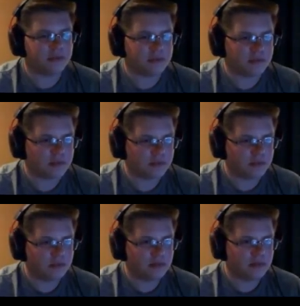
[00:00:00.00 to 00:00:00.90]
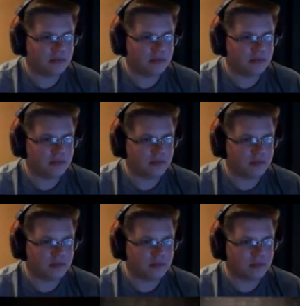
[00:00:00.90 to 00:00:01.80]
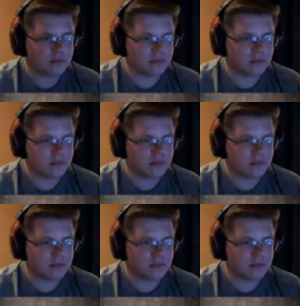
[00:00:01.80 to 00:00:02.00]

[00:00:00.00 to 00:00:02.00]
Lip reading: Nothing is said.